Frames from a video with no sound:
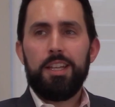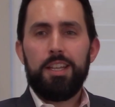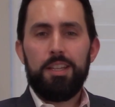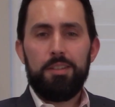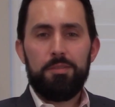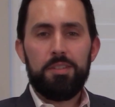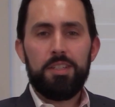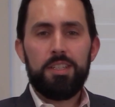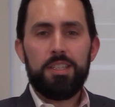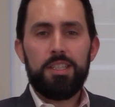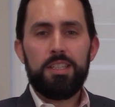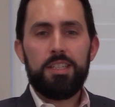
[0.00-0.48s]

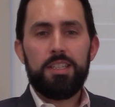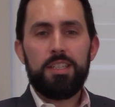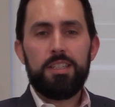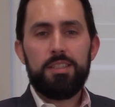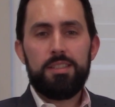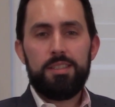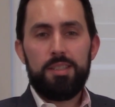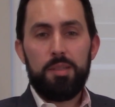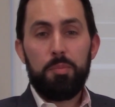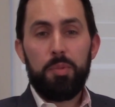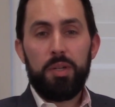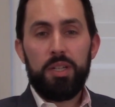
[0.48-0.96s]
if they didn't
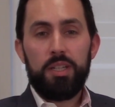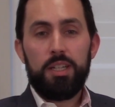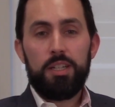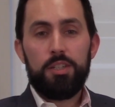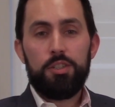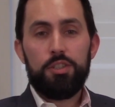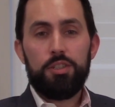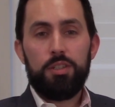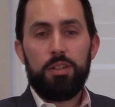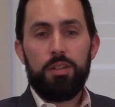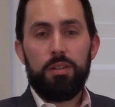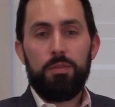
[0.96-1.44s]
see
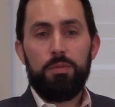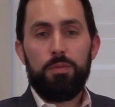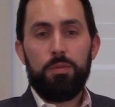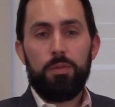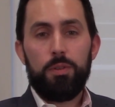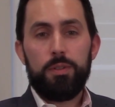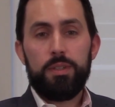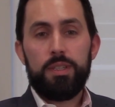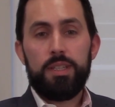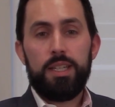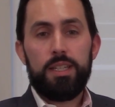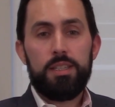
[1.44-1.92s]
potential
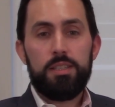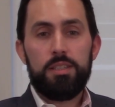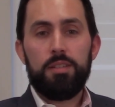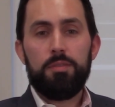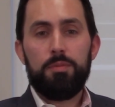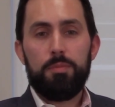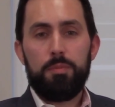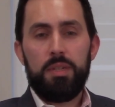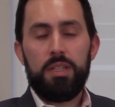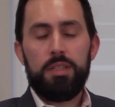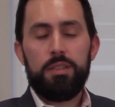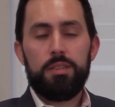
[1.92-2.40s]
for tens
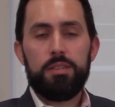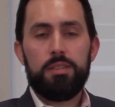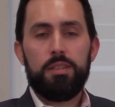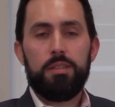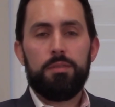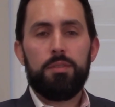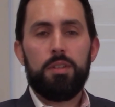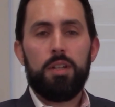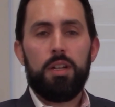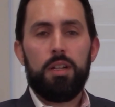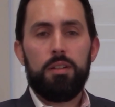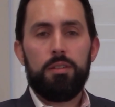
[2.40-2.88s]
of millions
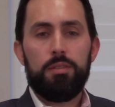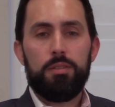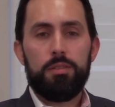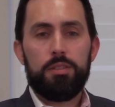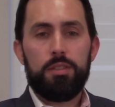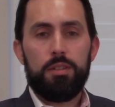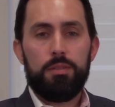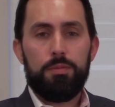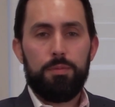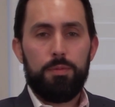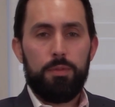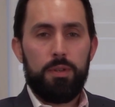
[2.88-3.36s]
of dollars
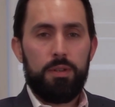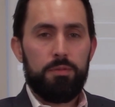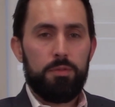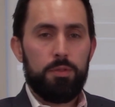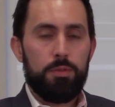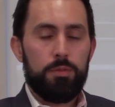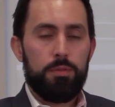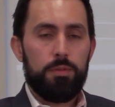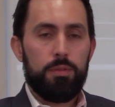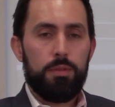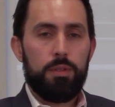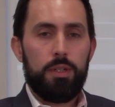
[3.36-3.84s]
of
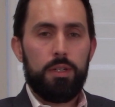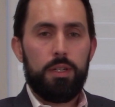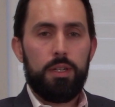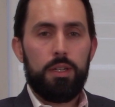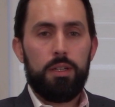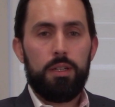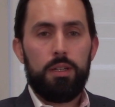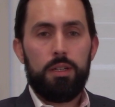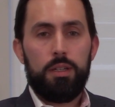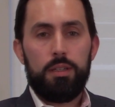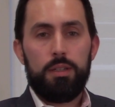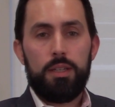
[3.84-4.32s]
revenue
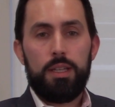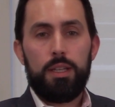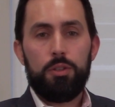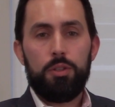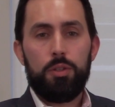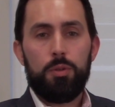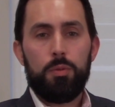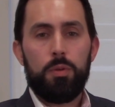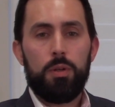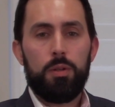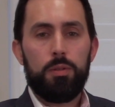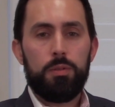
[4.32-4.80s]
down
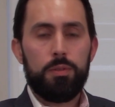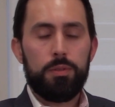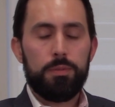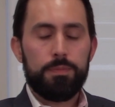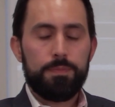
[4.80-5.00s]
the road.